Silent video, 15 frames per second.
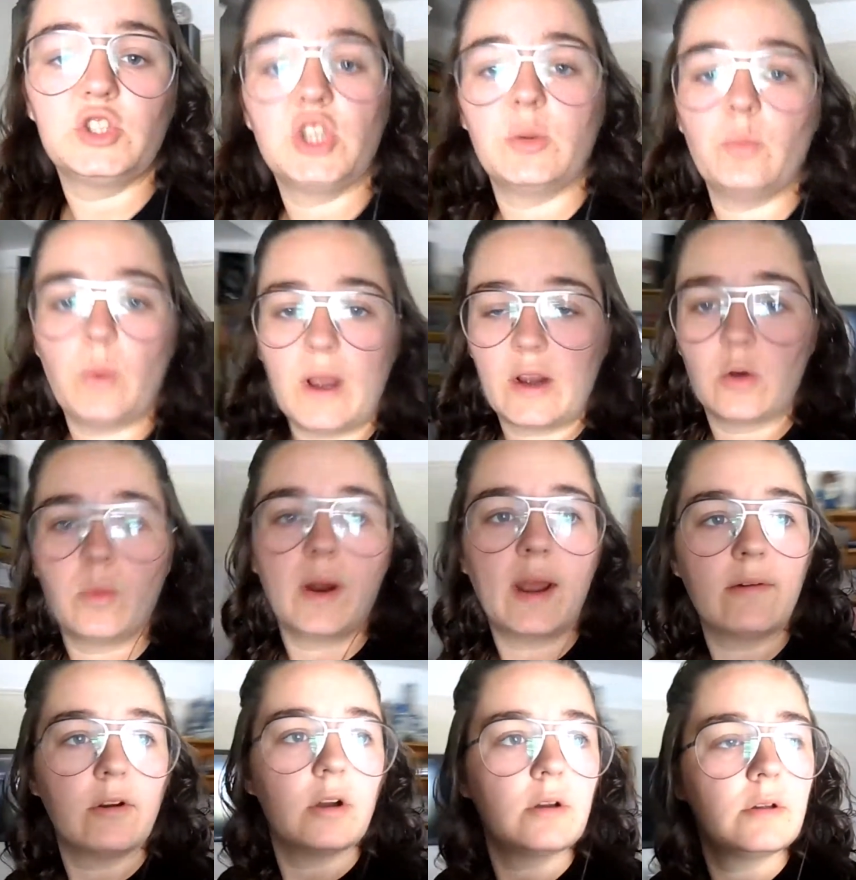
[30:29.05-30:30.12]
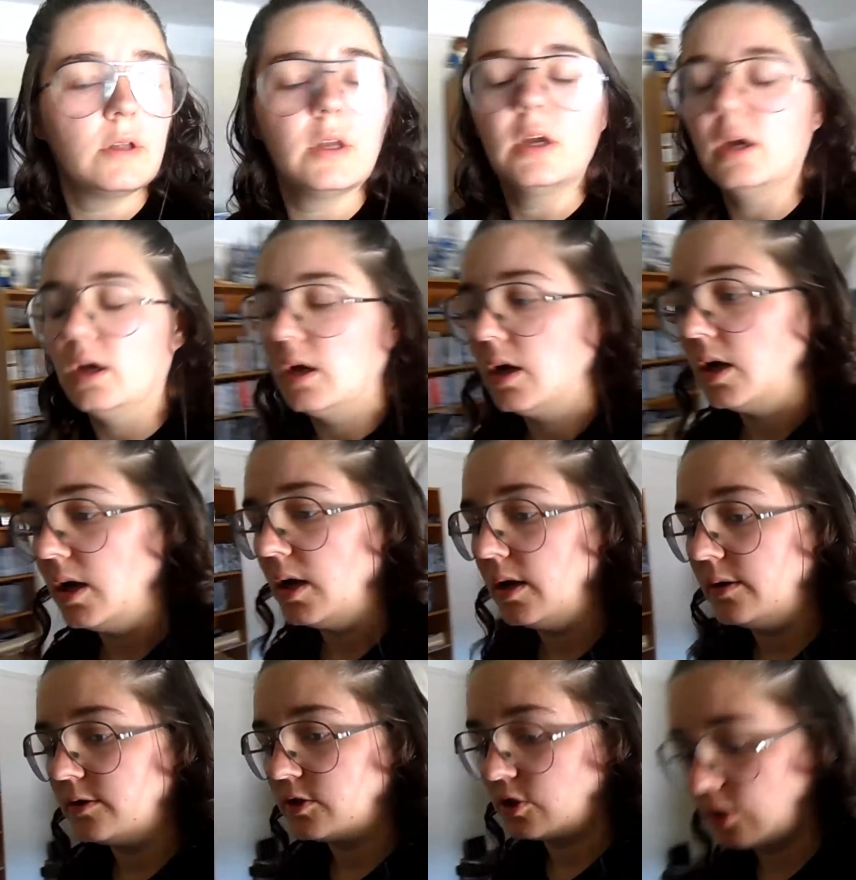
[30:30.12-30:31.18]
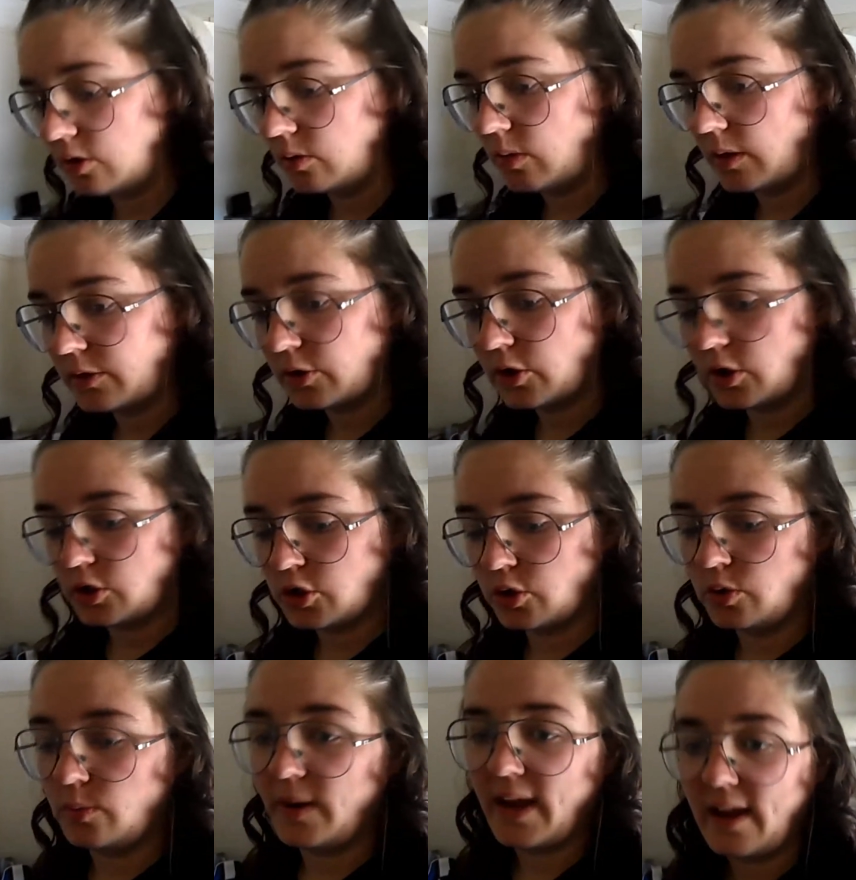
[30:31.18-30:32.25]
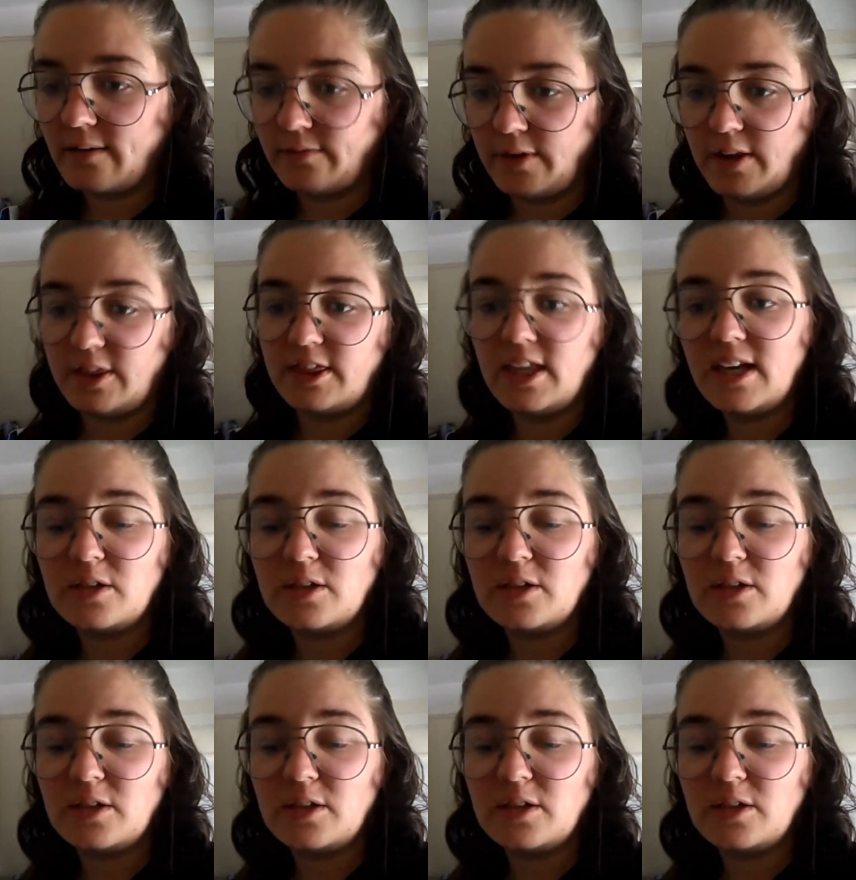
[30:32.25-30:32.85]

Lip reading: chin wag or whatever. So I thought I'd show you my outfit.